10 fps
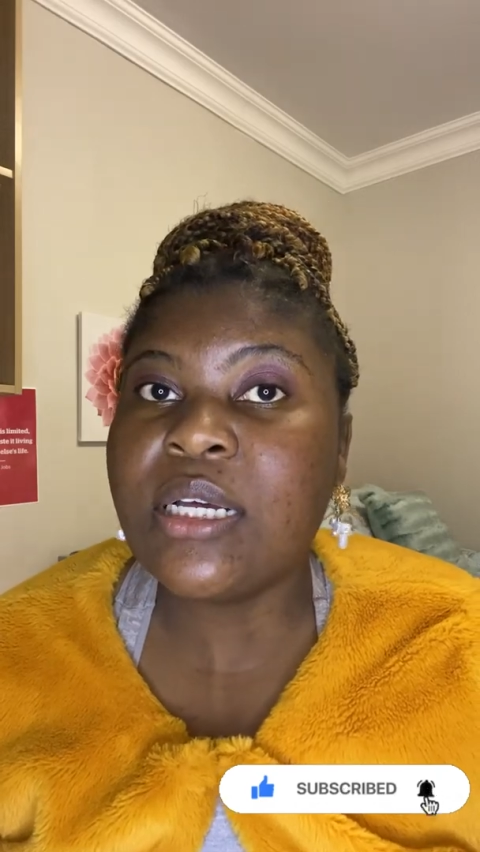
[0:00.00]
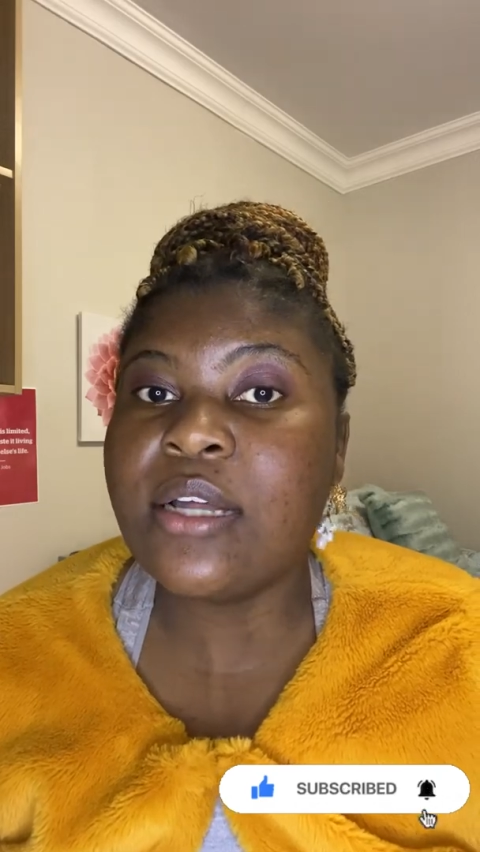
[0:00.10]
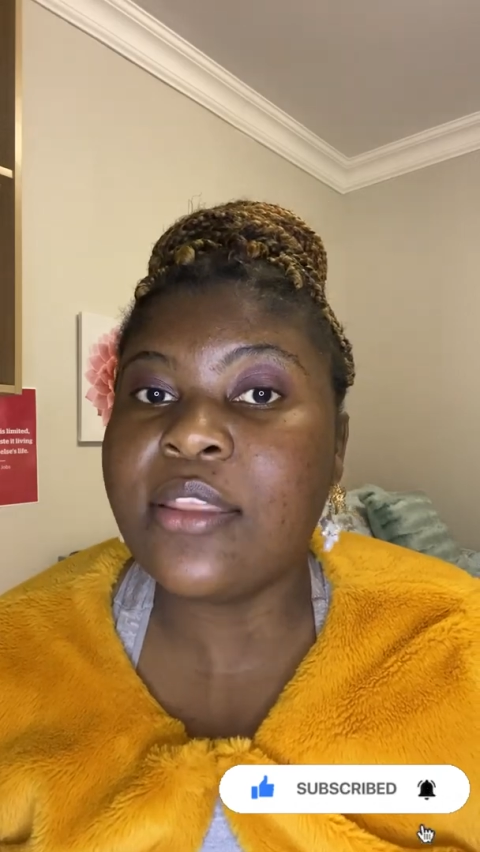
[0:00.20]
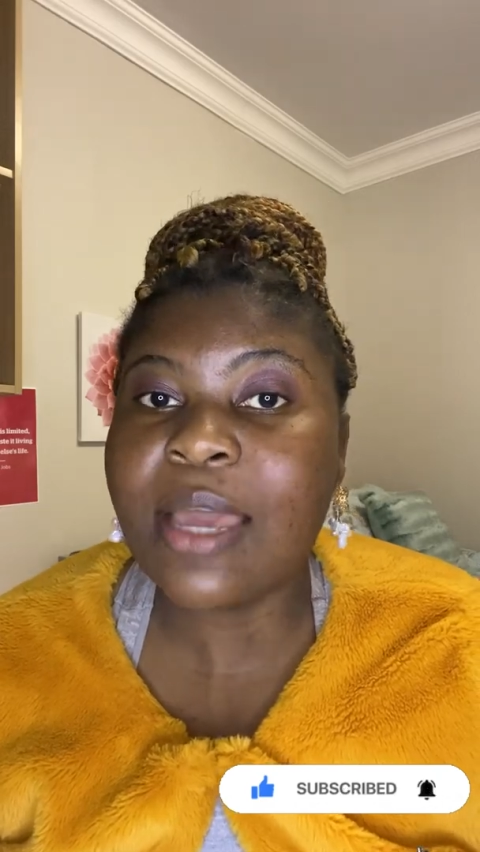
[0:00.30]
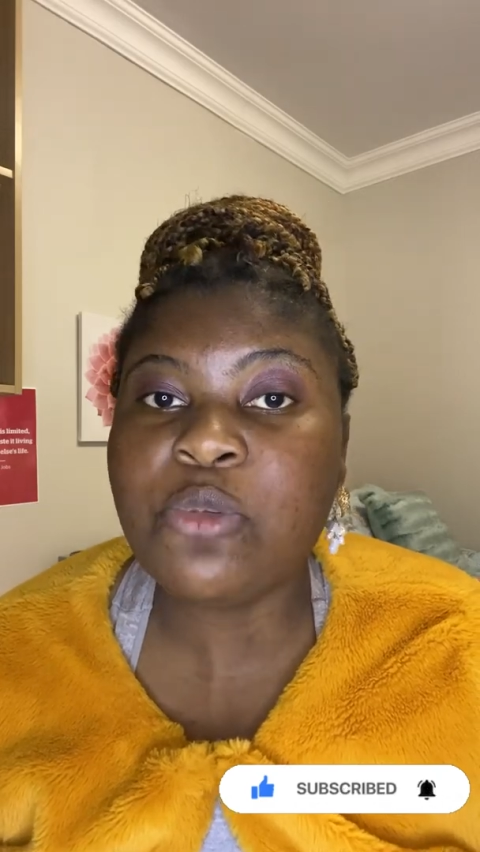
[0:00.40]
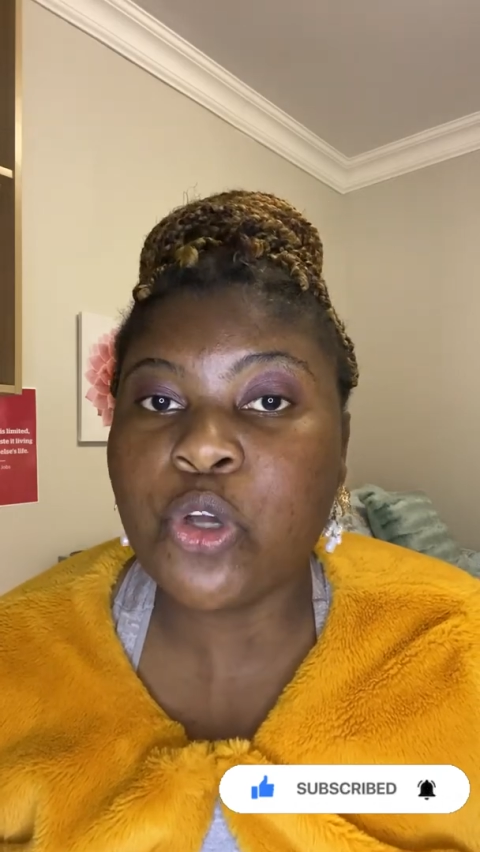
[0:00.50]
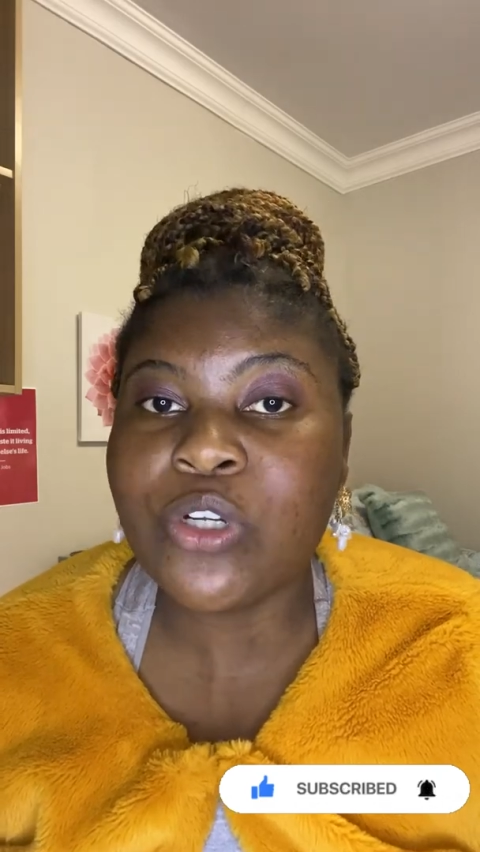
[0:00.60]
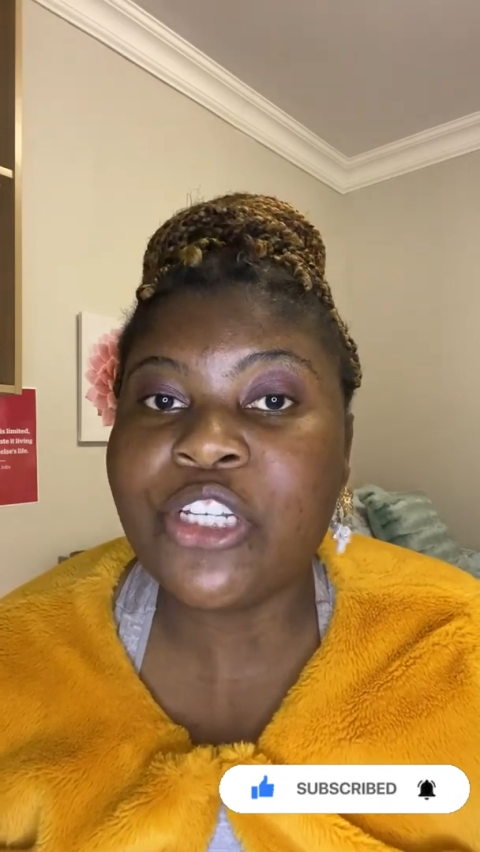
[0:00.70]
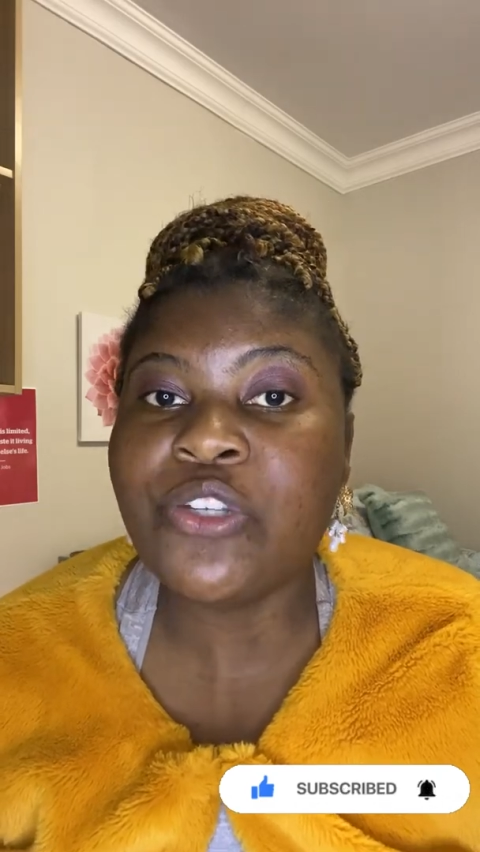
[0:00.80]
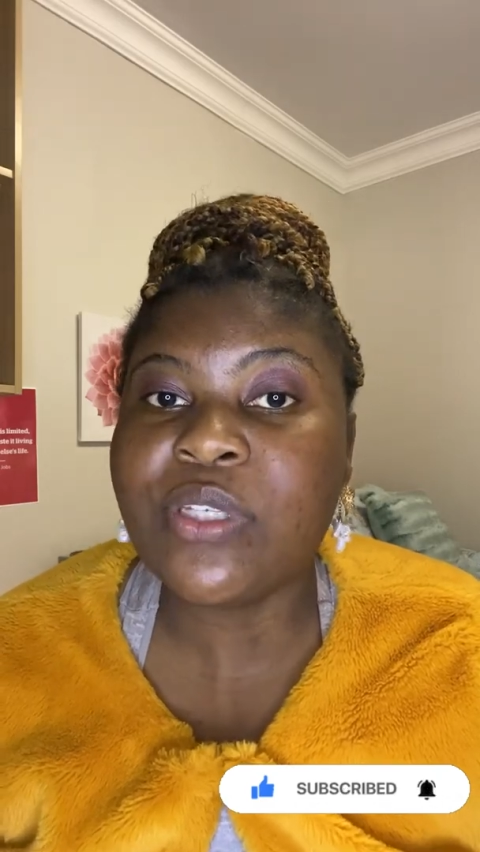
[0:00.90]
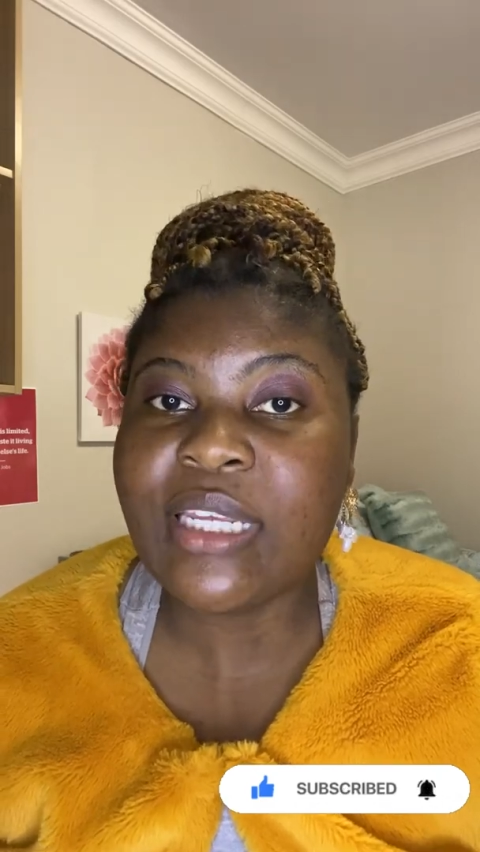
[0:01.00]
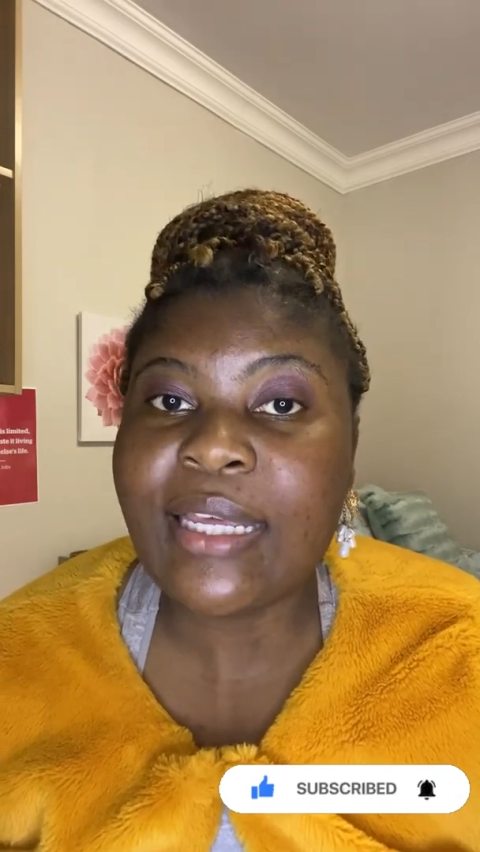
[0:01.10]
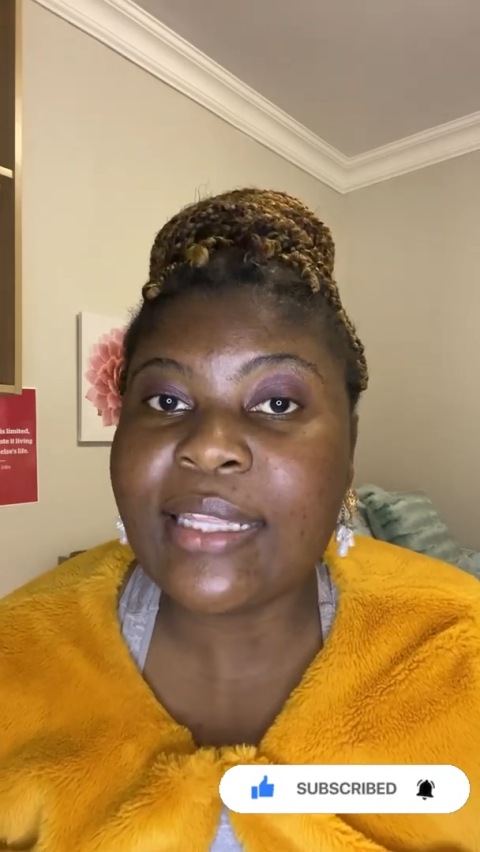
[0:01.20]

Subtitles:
them to continue singing